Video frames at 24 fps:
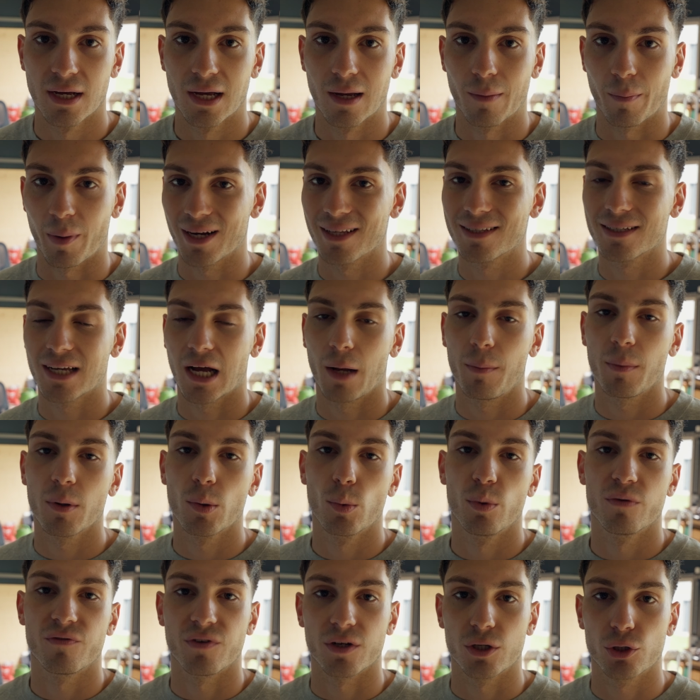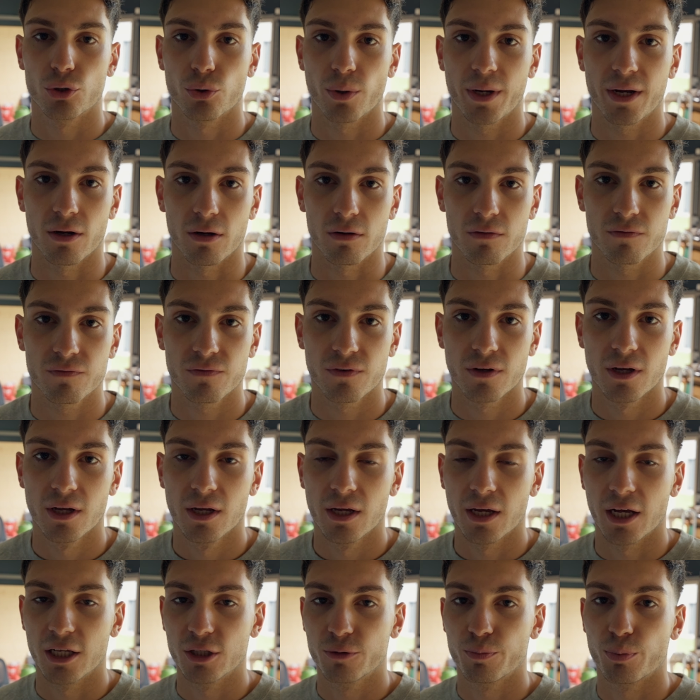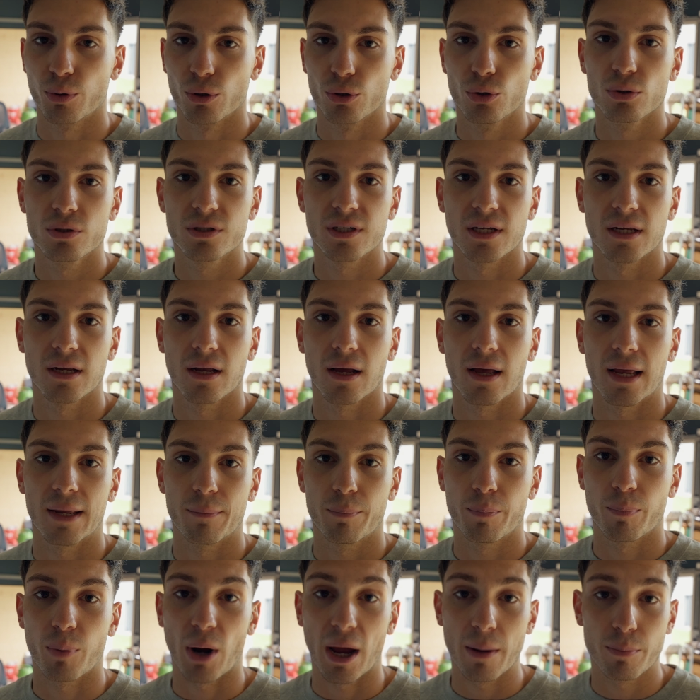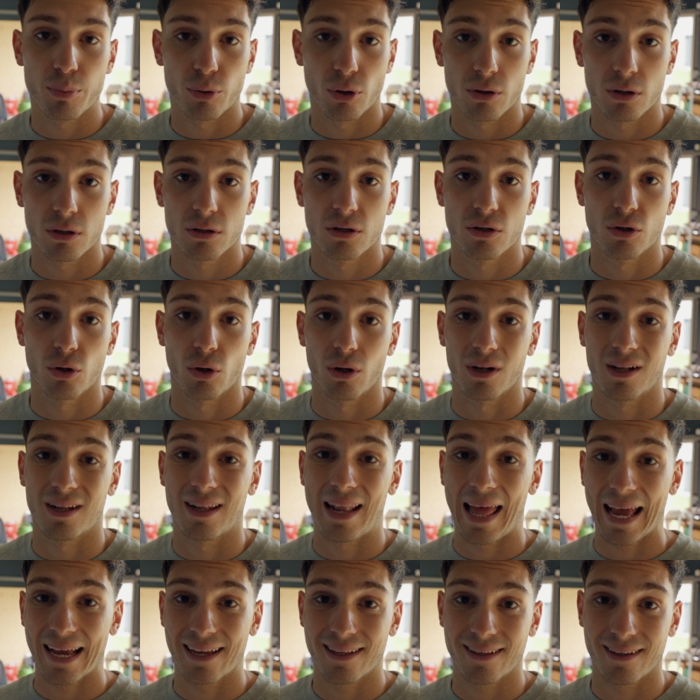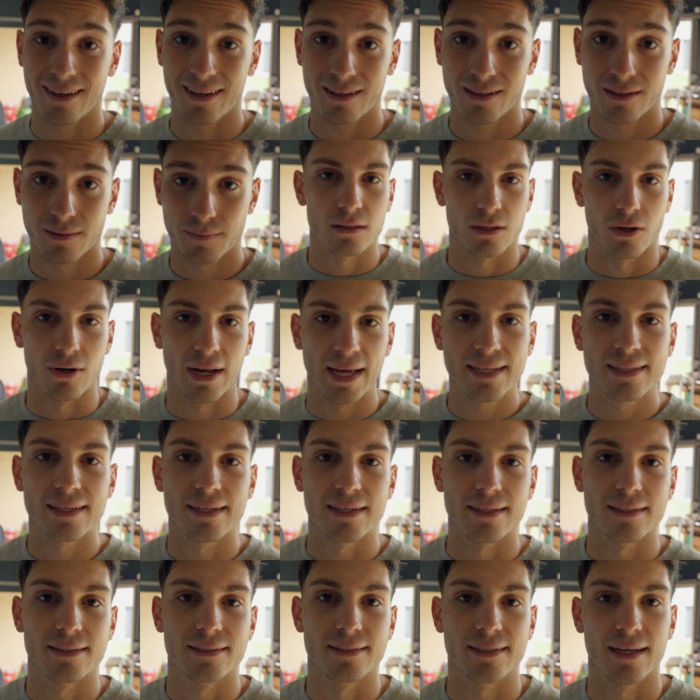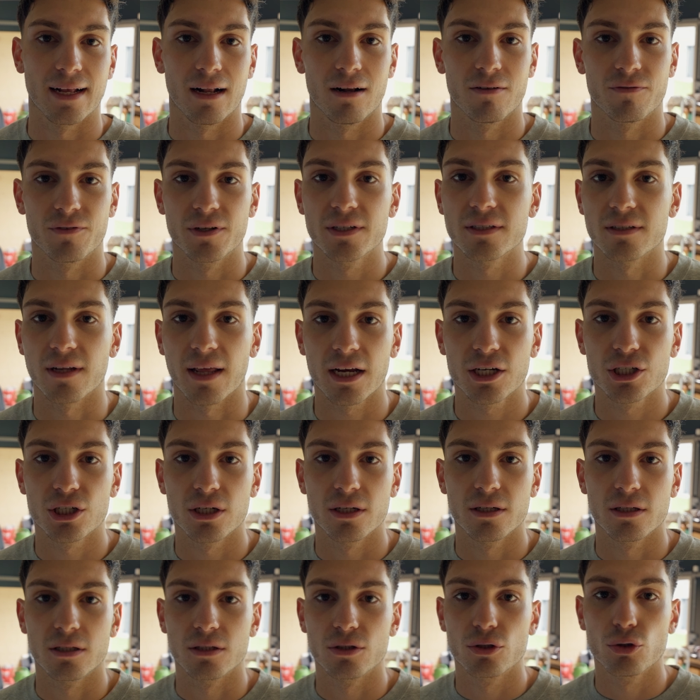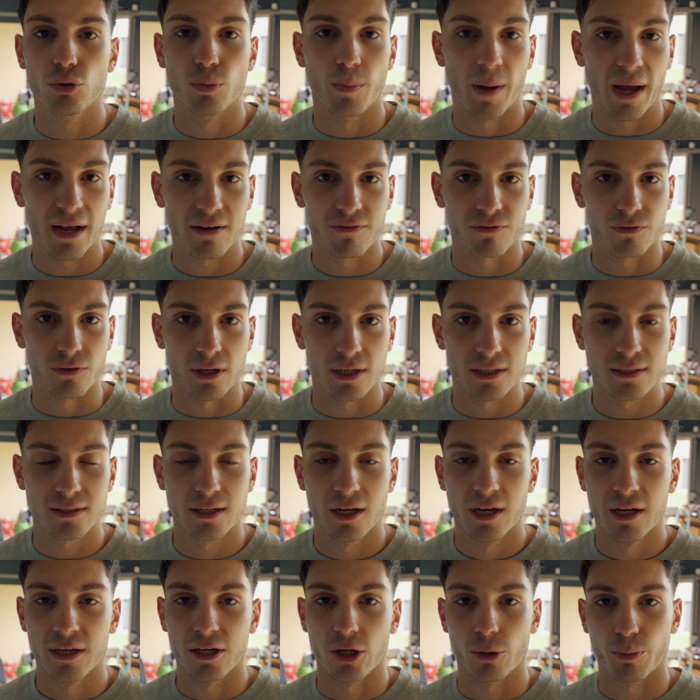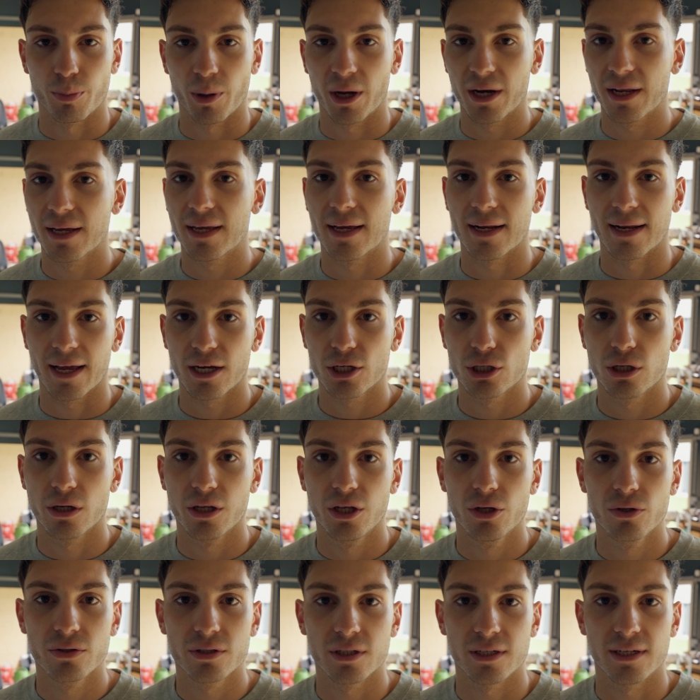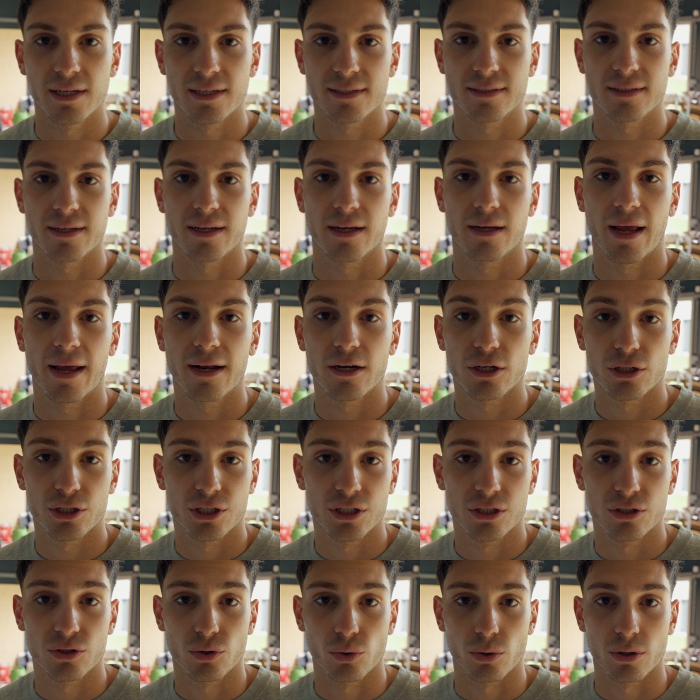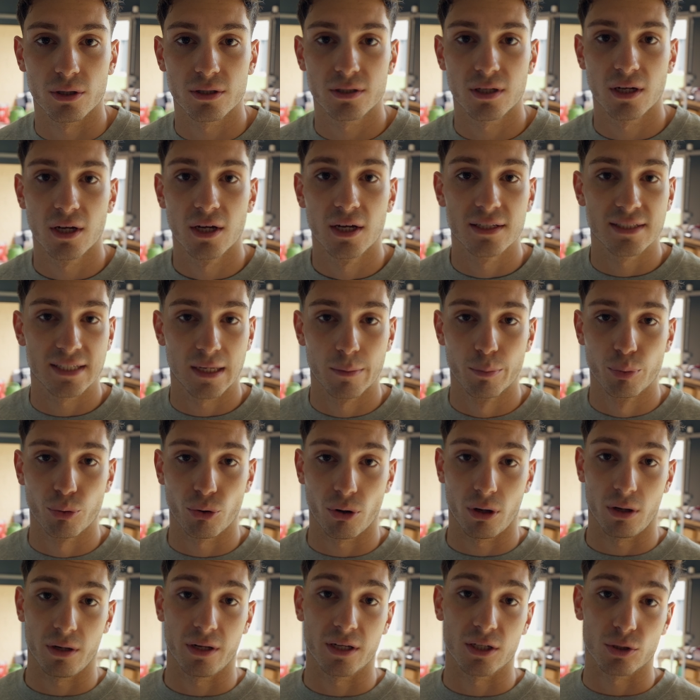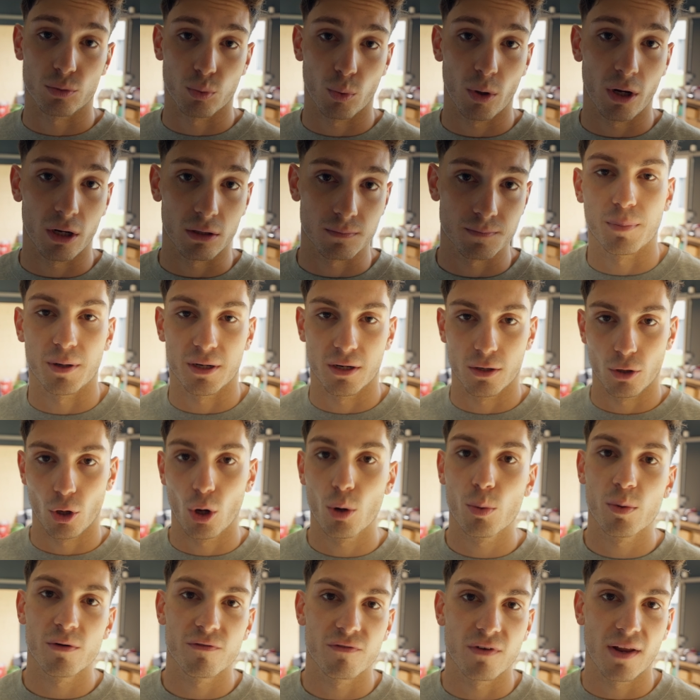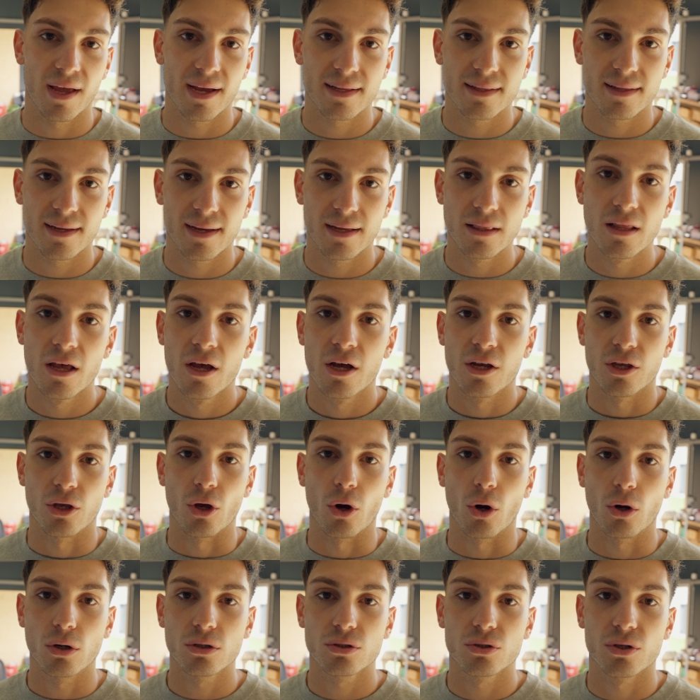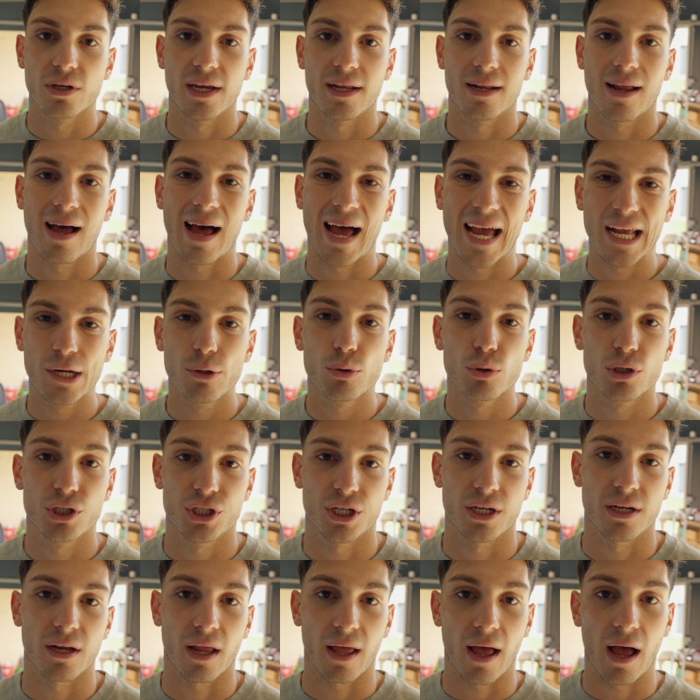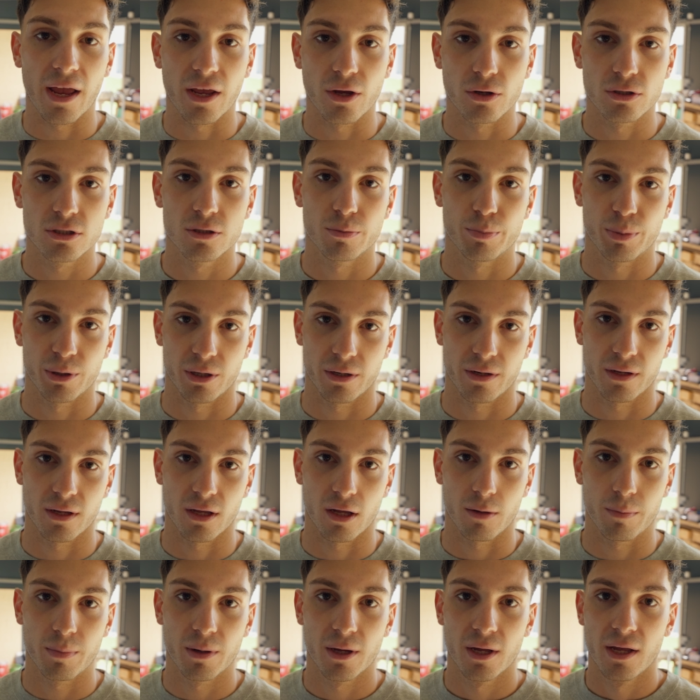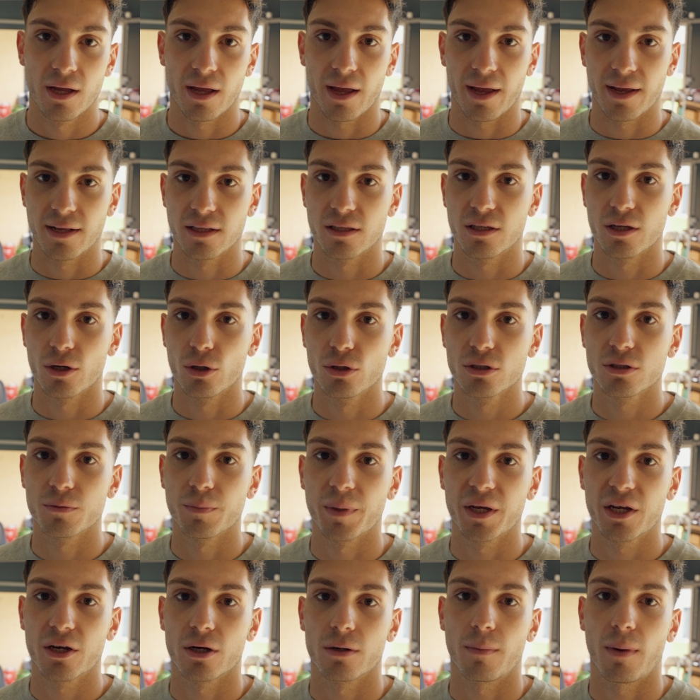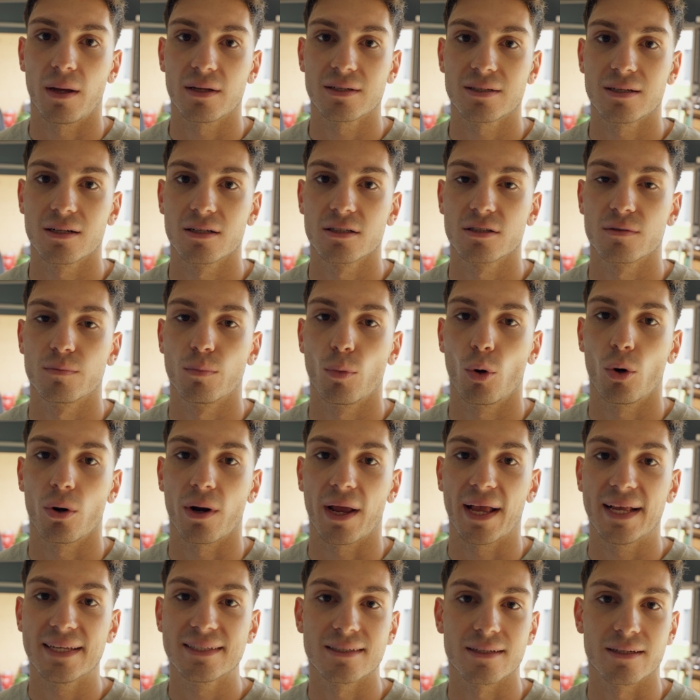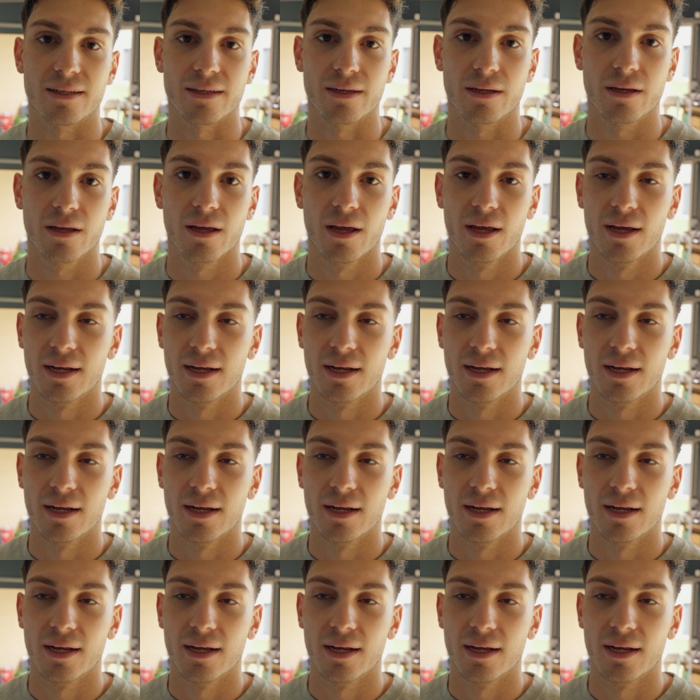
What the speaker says: But it's coming with a trade-off. It's producing a byproduct called lactate. Now lactate itself isn't actually too bad for us. Your body can actually use it as an energy source temporarily as well. But along with lactate, you also get hydrogen ions building up, and those make your muscles more acidic.